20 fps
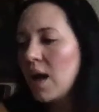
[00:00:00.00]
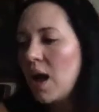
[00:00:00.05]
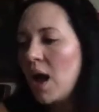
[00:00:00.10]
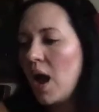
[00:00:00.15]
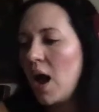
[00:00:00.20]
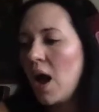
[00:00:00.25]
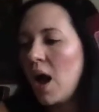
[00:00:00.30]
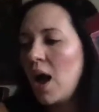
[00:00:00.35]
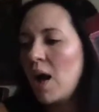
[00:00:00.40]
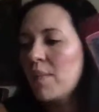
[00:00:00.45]

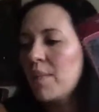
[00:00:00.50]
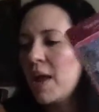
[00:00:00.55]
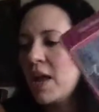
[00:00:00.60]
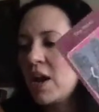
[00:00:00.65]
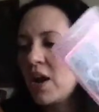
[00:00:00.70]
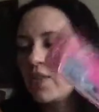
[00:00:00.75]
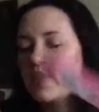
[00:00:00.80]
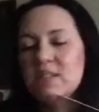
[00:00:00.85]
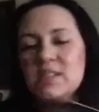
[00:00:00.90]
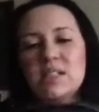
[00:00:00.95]
and
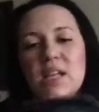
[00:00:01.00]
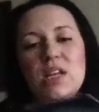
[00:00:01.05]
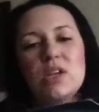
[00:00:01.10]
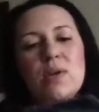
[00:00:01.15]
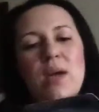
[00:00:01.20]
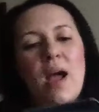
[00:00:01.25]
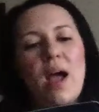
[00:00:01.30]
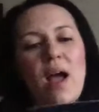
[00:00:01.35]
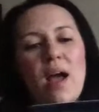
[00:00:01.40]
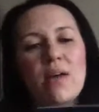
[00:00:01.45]
on this side
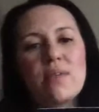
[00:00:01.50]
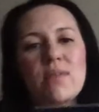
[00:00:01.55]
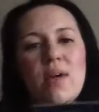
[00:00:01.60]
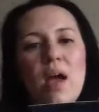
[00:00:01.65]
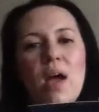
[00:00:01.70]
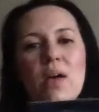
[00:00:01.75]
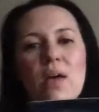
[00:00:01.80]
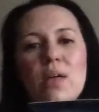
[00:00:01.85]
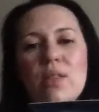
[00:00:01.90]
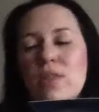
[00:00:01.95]
you have
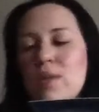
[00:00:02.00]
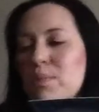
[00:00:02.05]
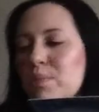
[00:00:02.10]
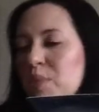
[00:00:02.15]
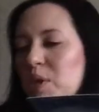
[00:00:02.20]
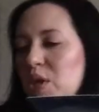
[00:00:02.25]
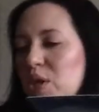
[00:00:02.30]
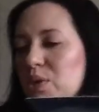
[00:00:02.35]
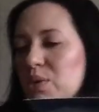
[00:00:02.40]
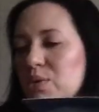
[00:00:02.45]
the
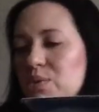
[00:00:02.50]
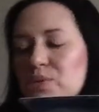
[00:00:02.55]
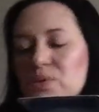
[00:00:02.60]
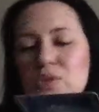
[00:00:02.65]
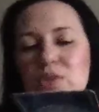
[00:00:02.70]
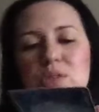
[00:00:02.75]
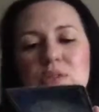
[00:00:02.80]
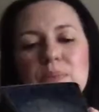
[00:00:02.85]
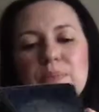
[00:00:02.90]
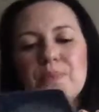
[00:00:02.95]

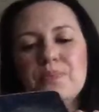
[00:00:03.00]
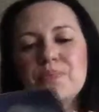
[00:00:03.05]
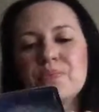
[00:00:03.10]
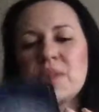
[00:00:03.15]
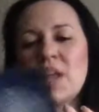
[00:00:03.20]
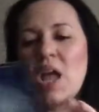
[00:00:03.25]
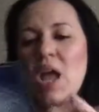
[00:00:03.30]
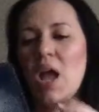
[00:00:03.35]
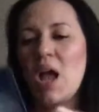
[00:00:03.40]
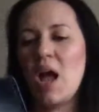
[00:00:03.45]
Muse.
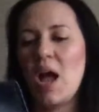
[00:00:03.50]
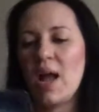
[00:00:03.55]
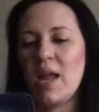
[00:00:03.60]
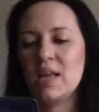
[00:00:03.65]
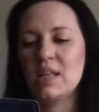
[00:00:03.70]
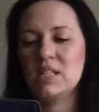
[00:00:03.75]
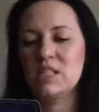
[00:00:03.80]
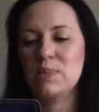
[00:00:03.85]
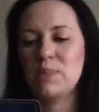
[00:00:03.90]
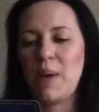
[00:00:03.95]
I
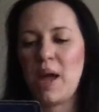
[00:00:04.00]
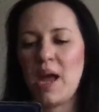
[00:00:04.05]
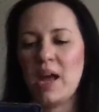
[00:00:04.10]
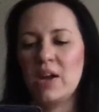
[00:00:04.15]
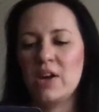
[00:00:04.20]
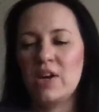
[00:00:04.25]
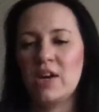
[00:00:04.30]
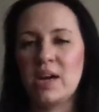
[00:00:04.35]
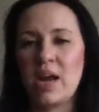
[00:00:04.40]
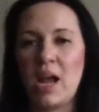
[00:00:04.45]

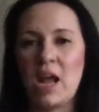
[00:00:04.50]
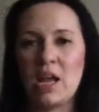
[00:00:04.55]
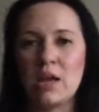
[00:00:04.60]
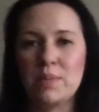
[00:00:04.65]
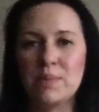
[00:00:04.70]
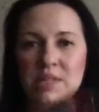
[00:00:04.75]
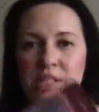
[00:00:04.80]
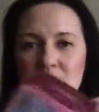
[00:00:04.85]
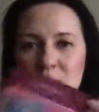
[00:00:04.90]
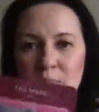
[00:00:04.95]
inspire and I
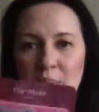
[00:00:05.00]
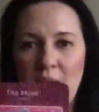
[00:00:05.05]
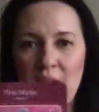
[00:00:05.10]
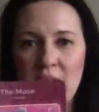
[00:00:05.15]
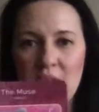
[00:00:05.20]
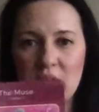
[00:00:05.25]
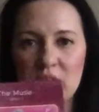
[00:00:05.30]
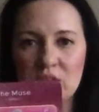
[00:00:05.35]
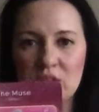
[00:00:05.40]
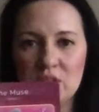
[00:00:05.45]
am
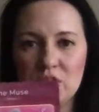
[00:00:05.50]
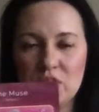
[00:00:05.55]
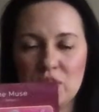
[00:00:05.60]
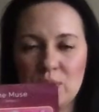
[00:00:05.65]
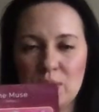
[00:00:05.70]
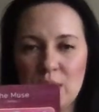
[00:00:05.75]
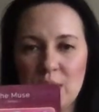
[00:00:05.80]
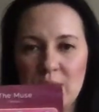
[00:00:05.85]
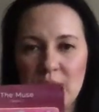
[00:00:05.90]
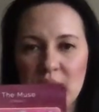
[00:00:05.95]
inspired, so you
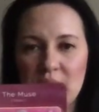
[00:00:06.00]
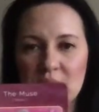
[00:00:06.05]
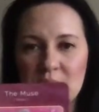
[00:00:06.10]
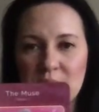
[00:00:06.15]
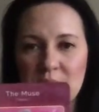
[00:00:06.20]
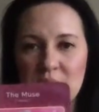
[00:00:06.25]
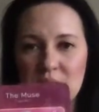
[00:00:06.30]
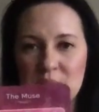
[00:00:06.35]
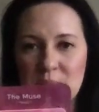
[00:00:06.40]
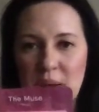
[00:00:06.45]
may be
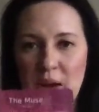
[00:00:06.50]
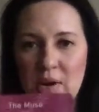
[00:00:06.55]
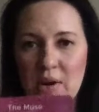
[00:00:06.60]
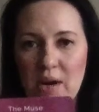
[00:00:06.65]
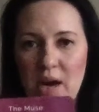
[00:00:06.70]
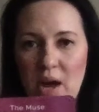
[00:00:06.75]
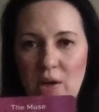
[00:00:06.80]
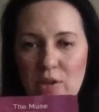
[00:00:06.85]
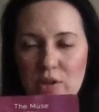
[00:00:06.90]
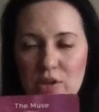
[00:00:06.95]

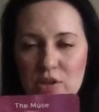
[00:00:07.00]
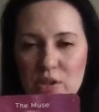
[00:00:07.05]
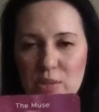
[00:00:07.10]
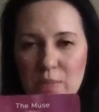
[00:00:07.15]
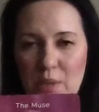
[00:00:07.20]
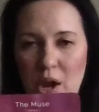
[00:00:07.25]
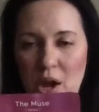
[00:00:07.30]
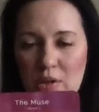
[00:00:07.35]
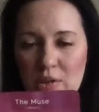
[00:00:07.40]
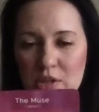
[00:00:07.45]
inspiring others
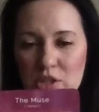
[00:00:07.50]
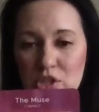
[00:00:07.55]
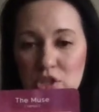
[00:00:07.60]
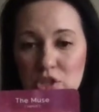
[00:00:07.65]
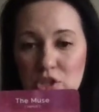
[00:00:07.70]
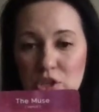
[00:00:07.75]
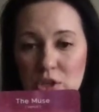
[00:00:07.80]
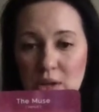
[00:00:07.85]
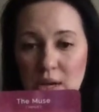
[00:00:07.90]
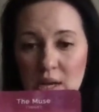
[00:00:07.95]
on this
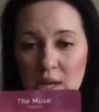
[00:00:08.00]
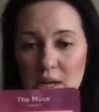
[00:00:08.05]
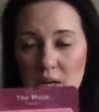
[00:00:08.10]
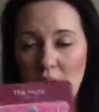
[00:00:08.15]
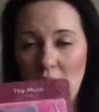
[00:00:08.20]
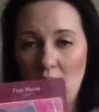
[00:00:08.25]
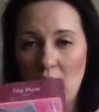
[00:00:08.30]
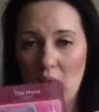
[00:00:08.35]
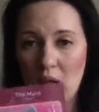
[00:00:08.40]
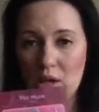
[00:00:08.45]

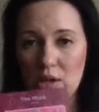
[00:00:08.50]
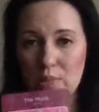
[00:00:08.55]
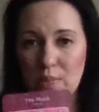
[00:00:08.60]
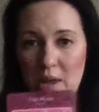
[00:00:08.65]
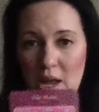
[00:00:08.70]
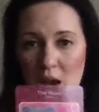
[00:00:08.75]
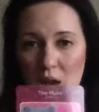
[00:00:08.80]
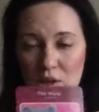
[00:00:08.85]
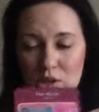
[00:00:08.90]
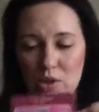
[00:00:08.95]
journey. You
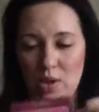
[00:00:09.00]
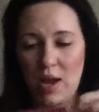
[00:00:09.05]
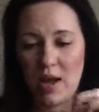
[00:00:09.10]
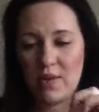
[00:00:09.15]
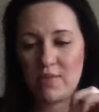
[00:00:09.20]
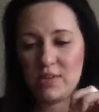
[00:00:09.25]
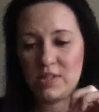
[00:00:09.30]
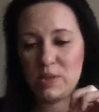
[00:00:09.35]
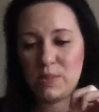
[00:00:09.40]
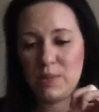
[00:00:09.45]
may also
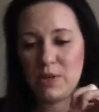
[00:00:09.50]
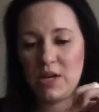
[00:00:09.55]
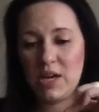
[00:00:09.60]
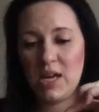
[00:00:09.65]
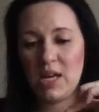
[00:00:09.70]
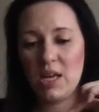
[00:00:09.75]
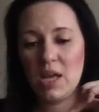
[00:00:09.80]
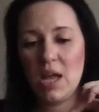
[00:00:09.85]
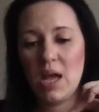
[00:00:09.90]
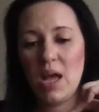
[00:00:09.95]
have a spirit